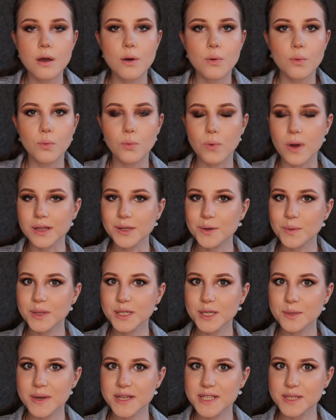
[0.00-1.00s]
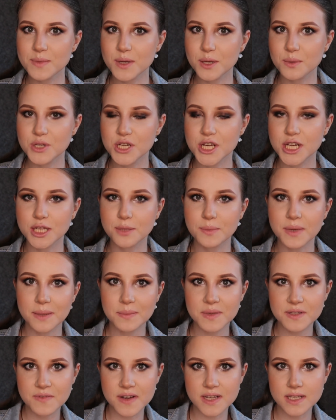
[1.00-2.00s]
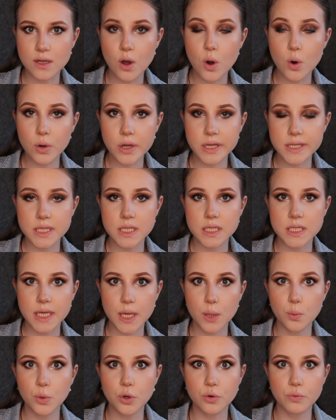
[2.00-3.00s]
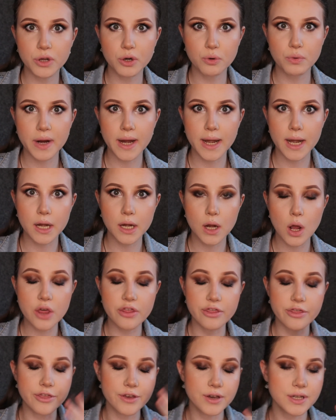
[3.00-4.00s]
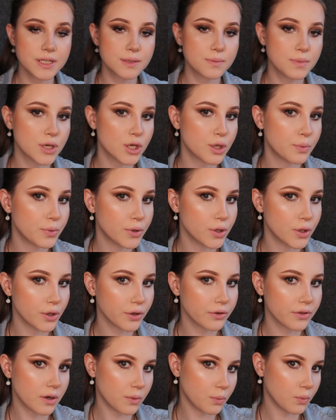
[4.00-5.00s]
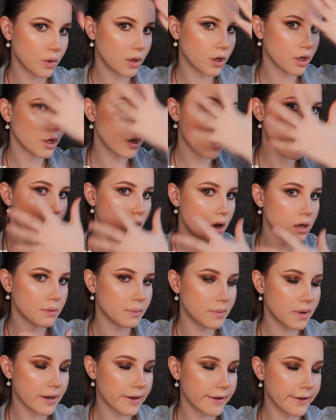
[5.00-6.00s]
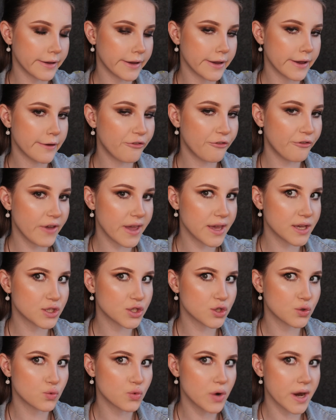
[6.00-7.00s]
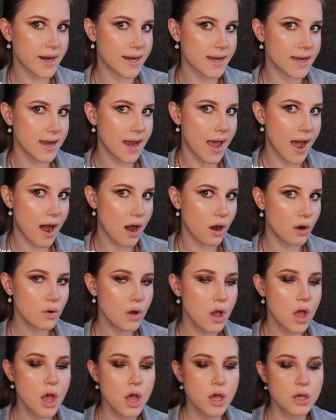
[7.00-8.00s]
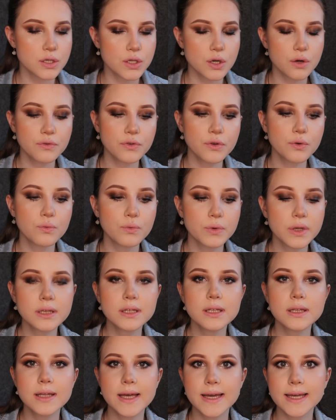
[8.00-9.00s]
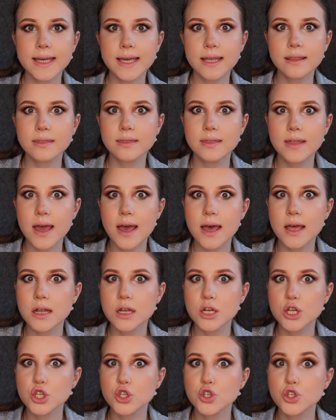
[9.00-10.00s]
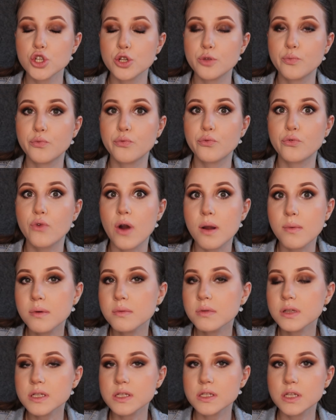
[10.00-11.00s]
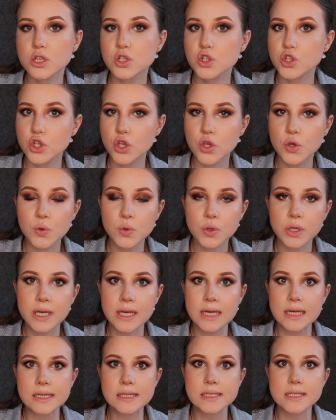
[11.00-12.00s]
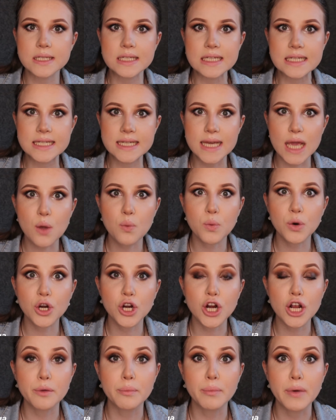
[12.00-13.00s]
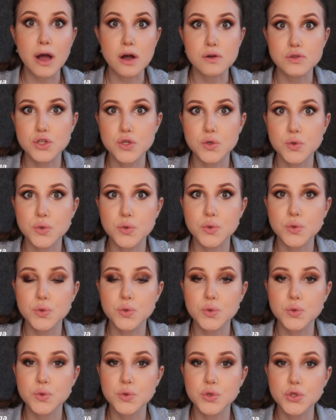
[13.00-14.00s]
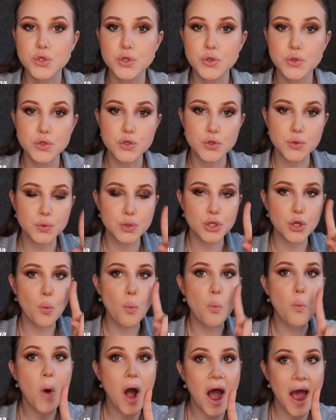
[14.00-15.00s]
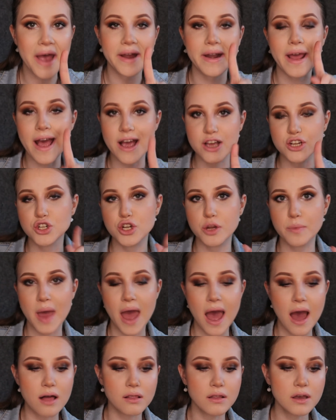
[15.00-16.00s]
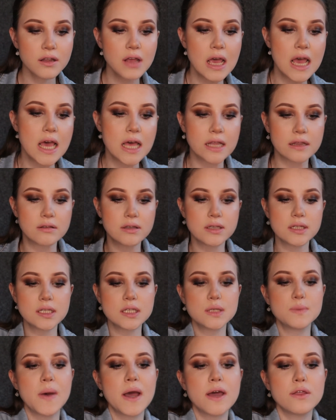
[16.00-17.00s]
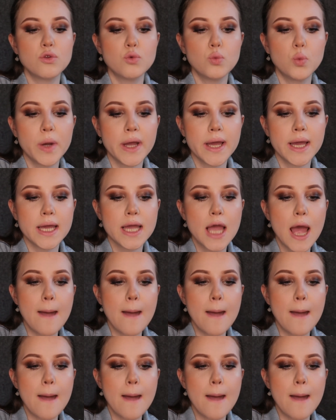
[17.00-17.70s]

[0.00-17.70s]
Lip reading: Welcome back to my YouTube channel. My name is VassaOlga. Today we're recreating this makeup look that I'm wearing on my face right now. So if you really like it, then you should probably stay tuned because today we're about to use only one eyeshadow palette. This is, by the way,